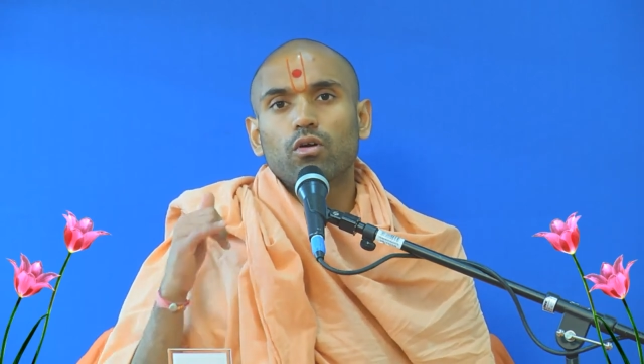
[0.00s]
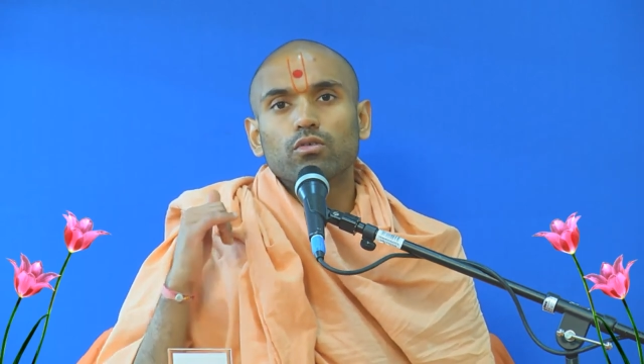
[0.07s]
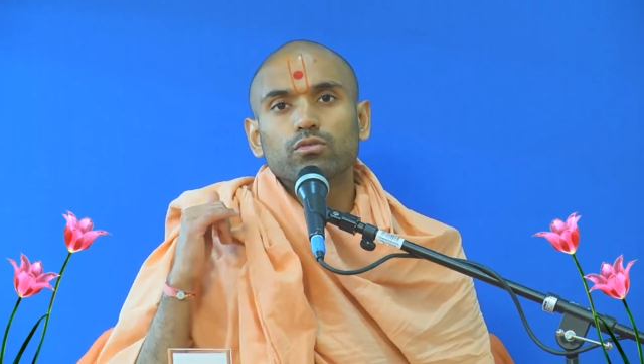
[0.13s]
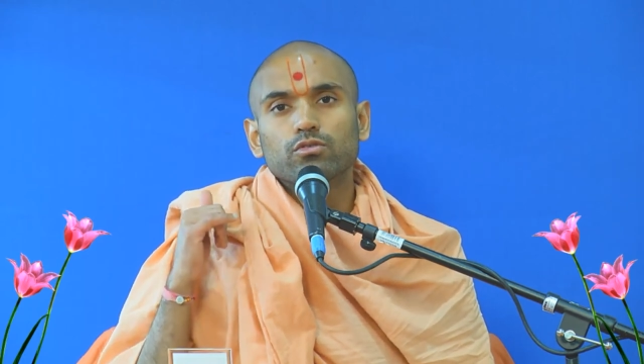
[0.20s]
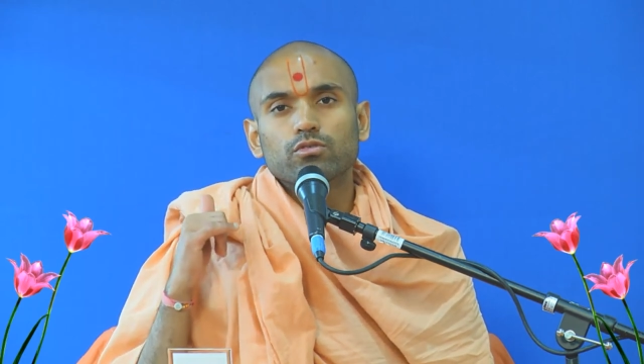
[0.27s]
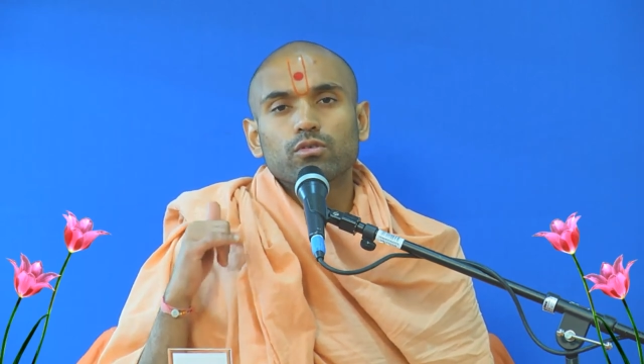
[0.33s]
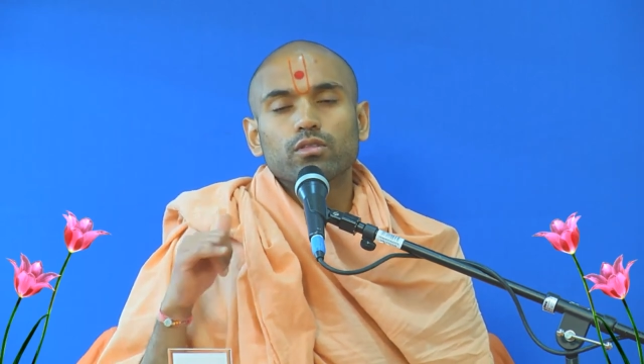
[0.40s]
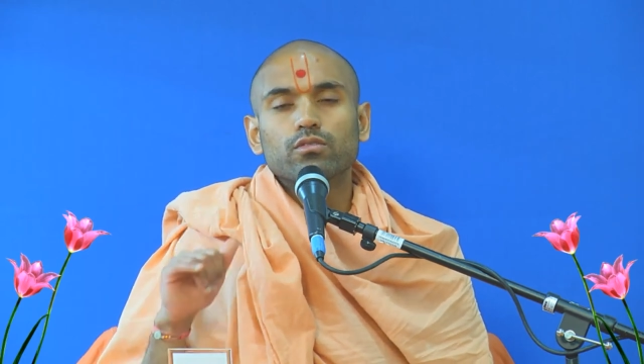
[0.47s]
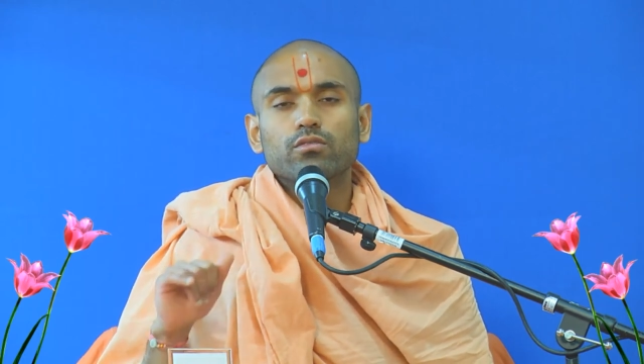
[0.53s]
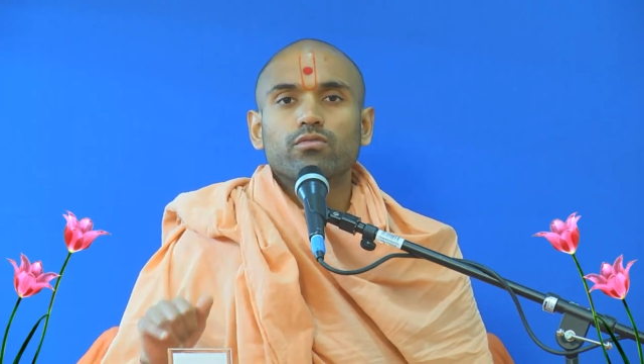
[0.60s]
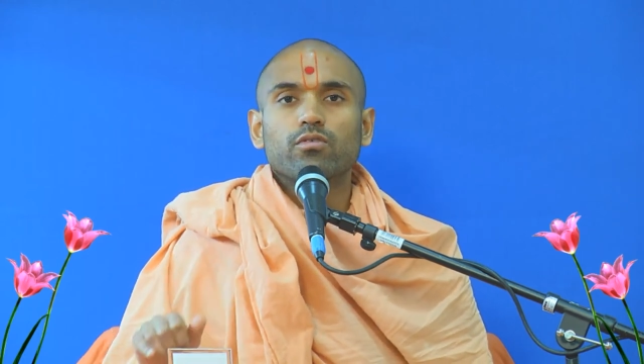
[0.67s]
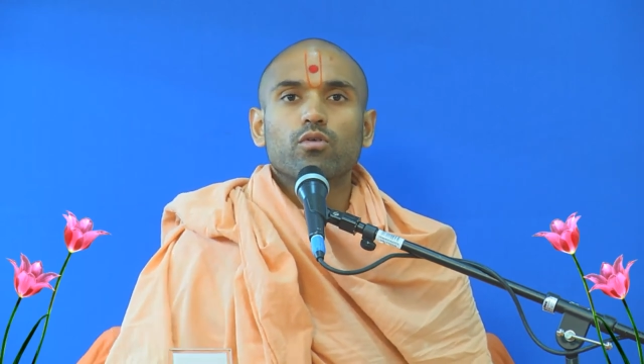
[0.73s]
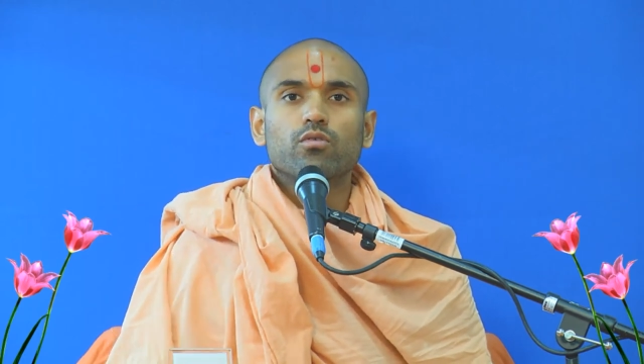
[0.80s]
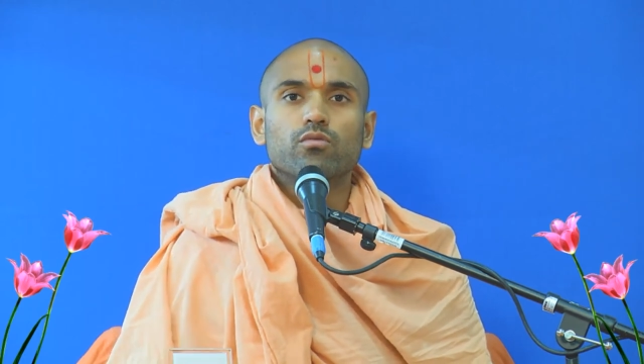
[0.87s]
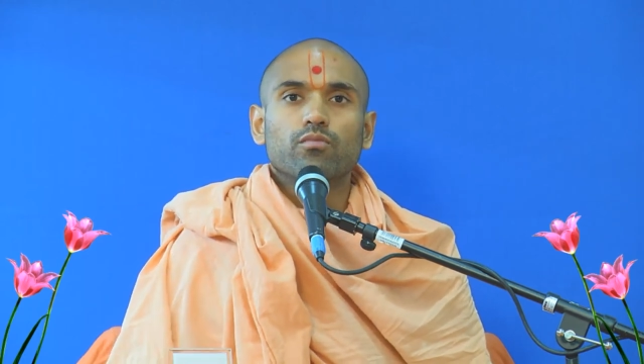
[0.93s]
phone
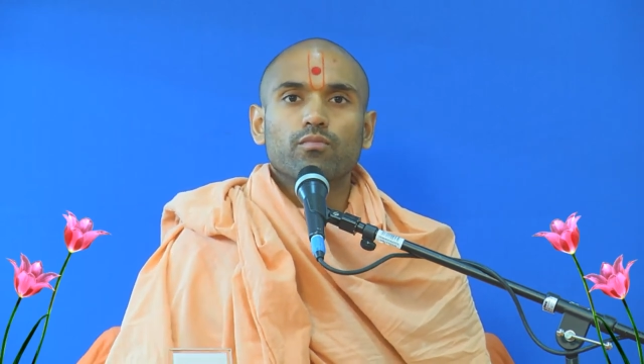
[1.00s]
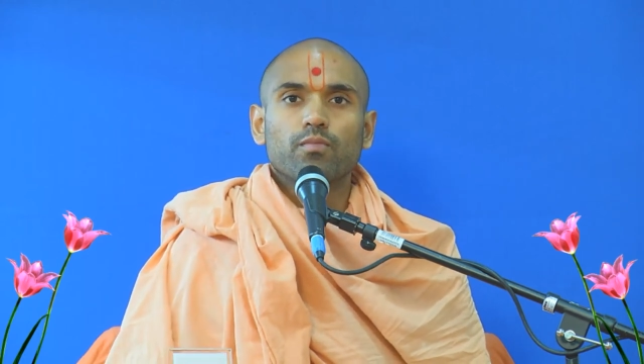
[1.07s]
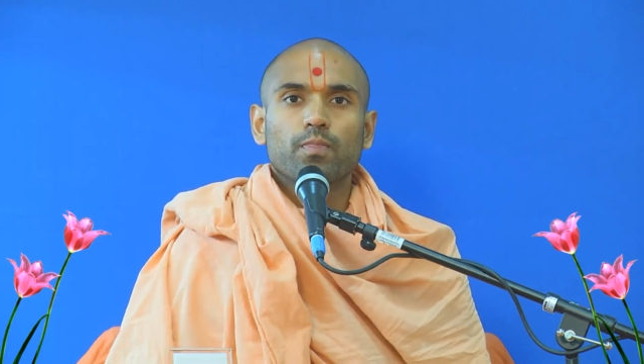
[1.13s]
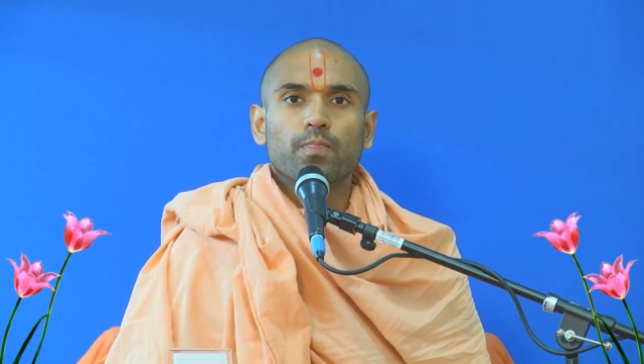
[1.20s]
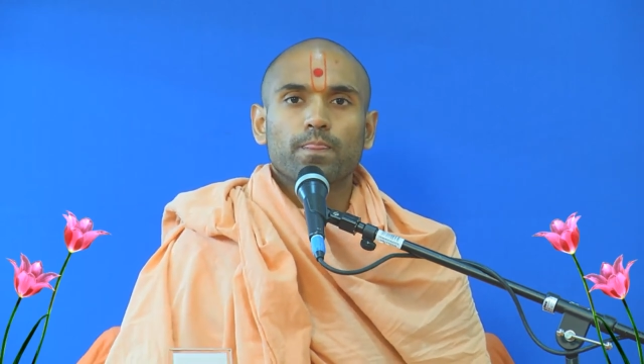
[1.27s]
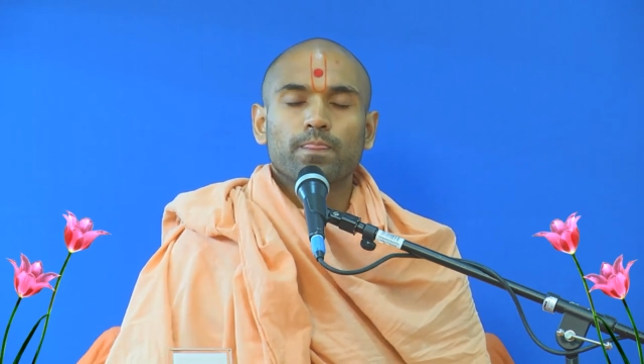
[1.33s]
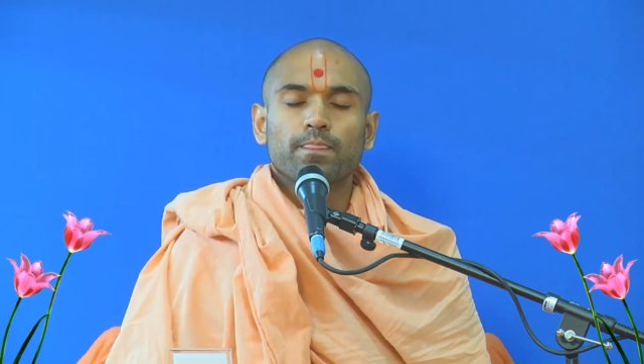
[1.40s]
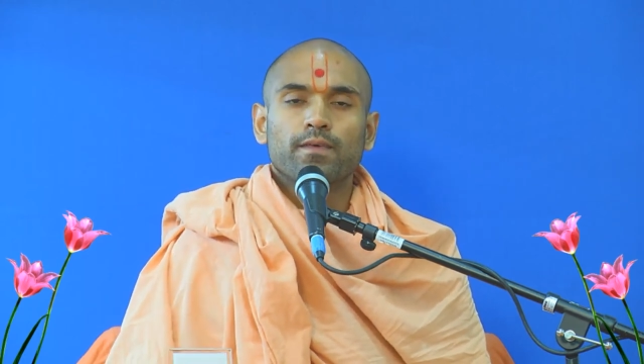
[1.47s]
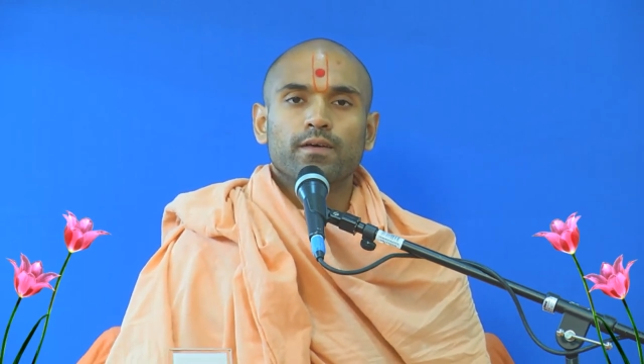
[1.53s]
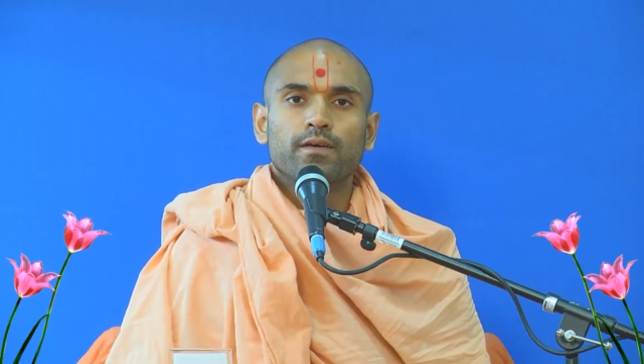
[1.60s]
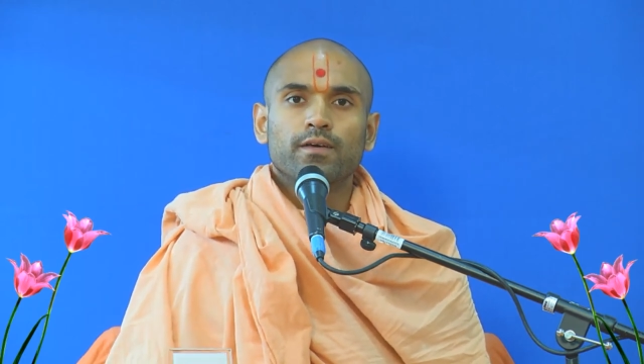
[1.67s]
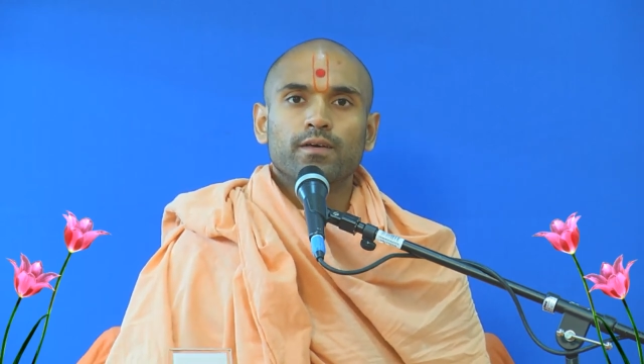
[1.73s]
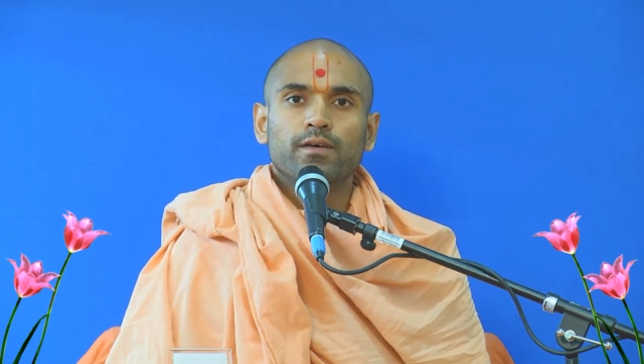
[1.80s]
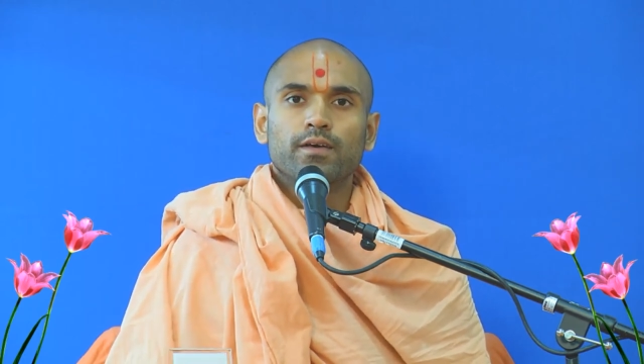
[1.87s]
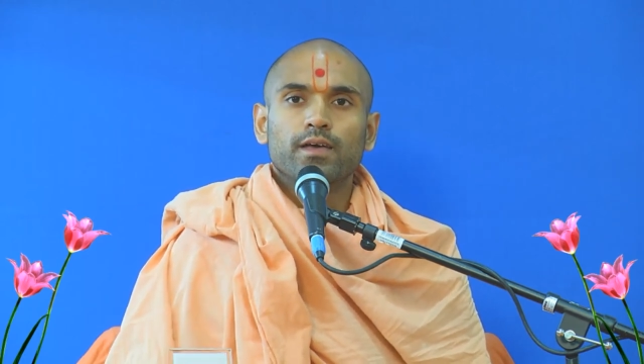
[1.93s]

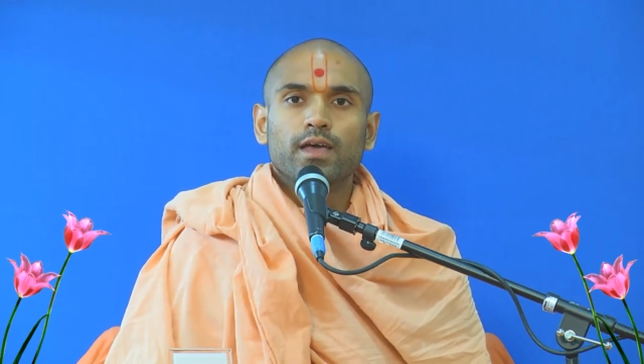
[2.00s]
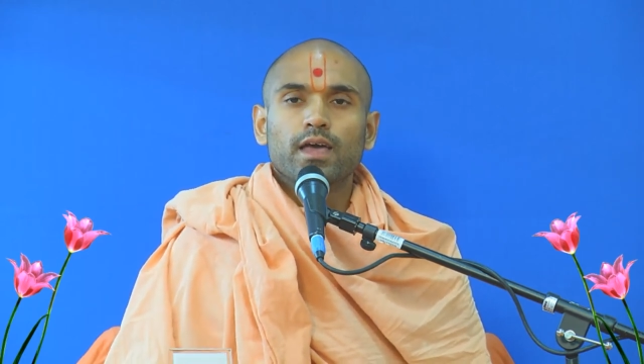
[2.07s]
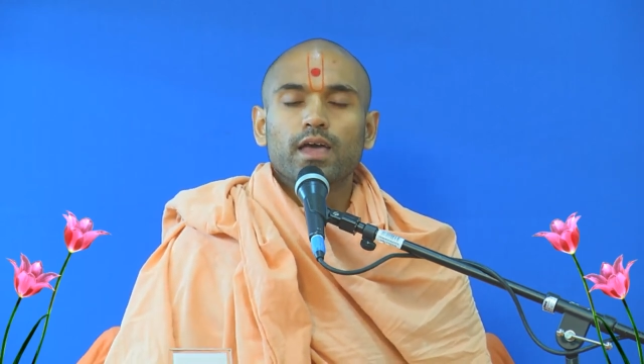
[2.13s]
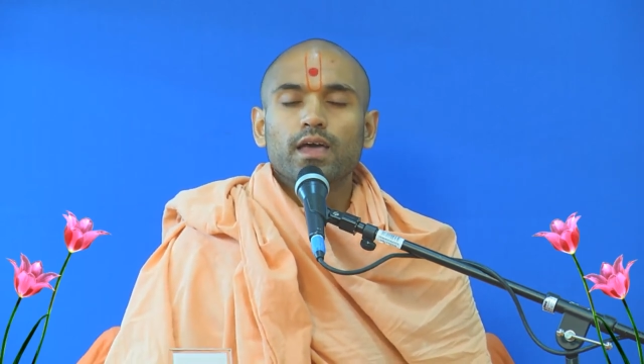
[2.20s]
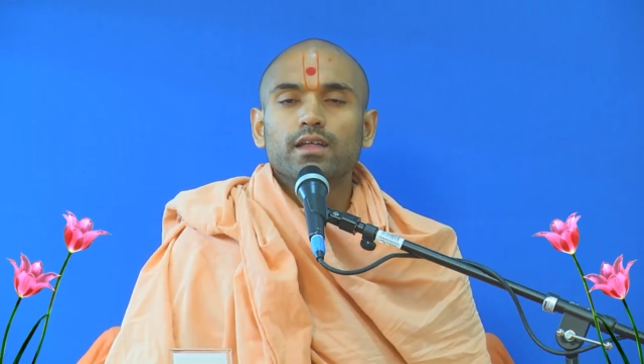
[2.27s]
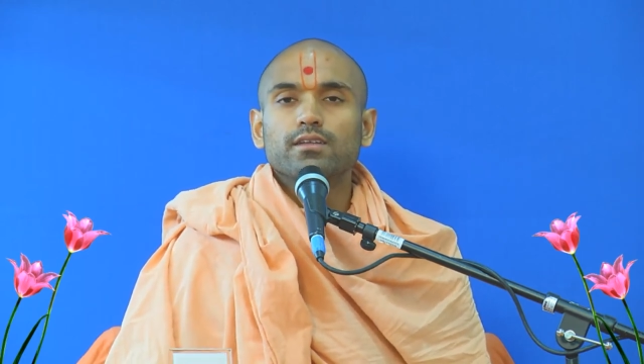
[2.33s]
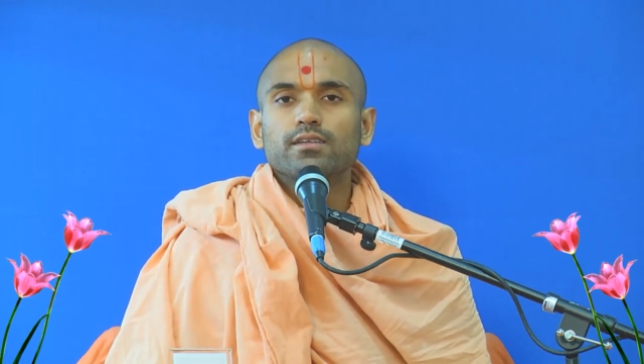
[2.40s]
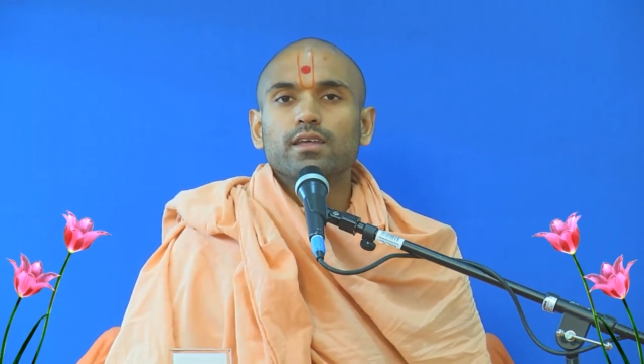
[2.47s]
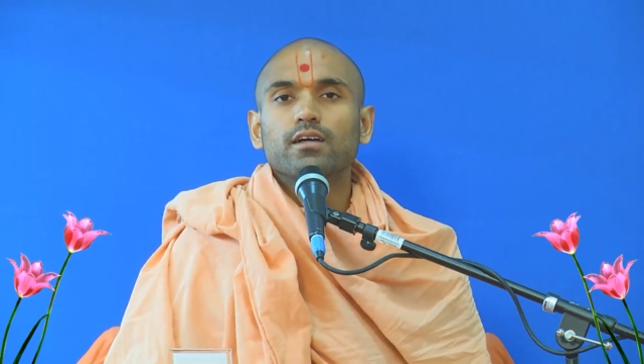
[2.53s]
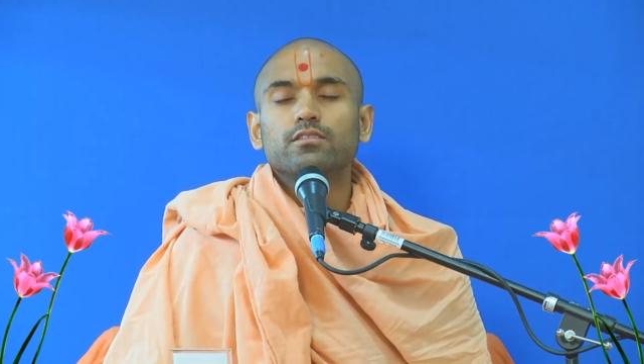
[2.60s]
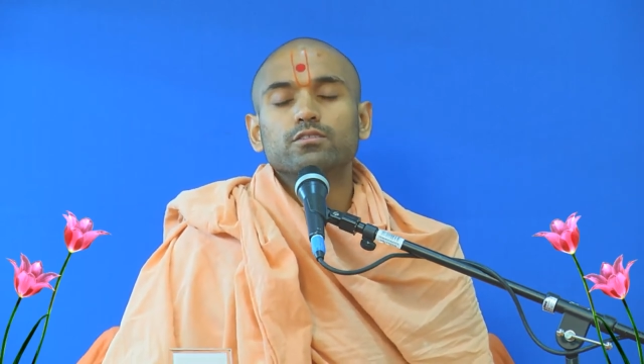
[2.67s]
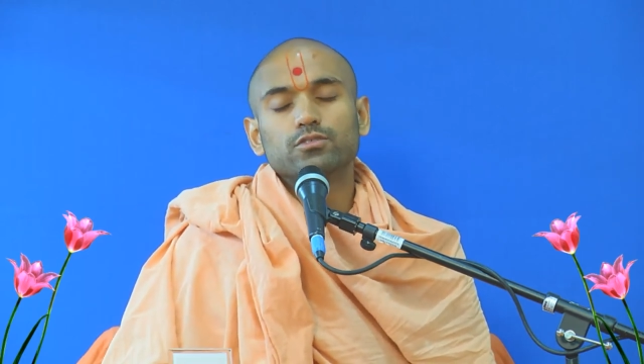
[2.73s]
and tells you.